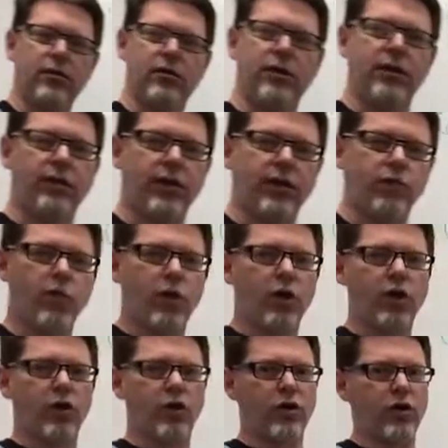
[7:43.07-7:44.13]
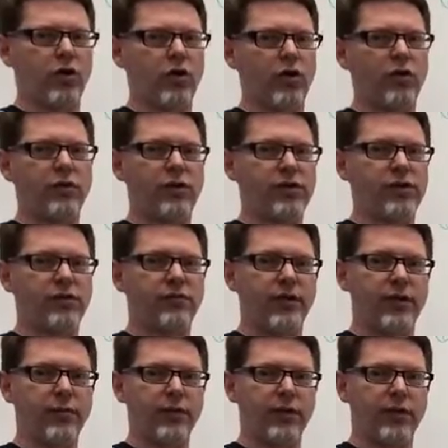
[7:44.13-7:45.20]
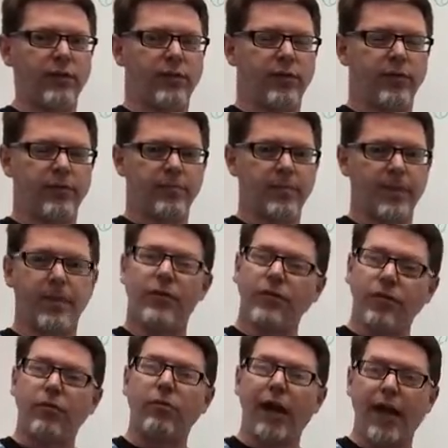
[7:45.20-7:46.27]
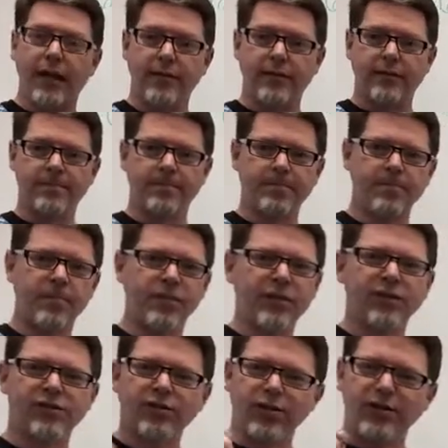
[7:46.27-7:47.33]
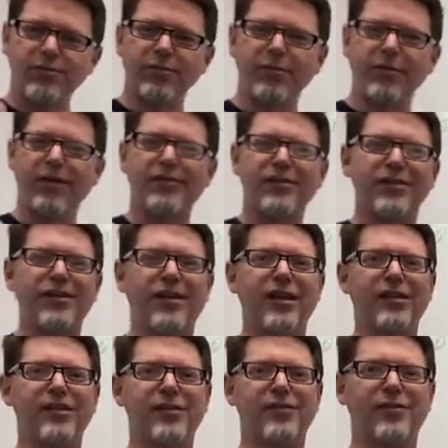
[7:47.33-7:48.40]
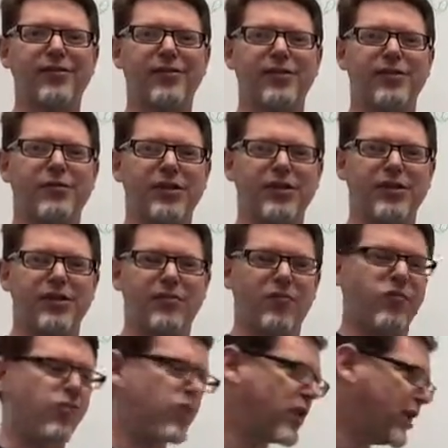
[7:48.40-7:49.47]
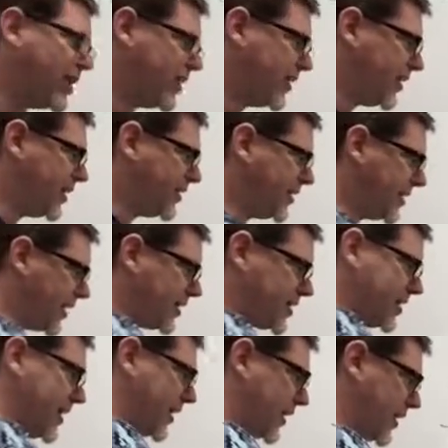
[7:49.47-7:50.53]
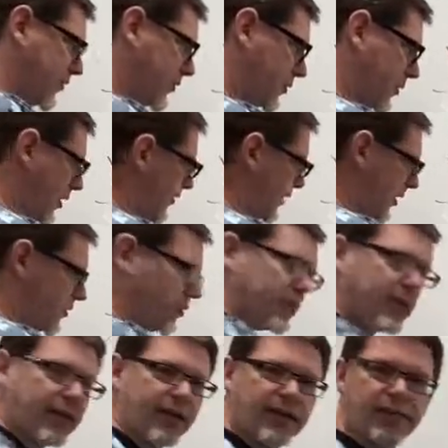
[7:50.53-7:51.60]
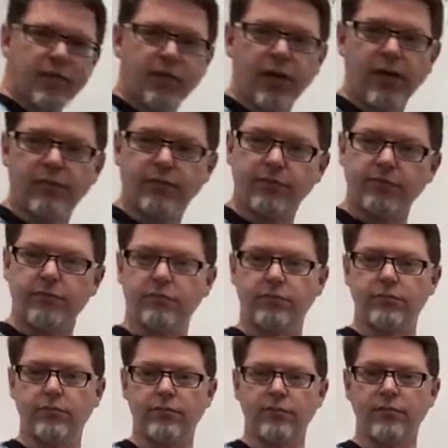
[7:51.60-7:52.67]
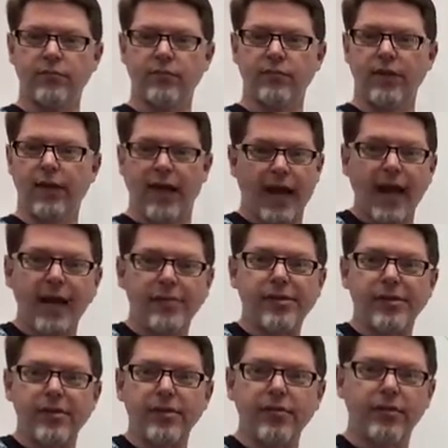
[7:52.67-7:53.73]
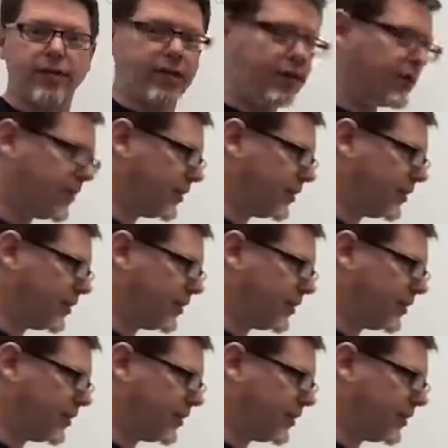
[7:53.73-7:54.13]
And you think, whoa, there's no variable anymore. You're right. So here's where we have to ask ourselves this question. Does negative 12 equal negative 12? Absolutely.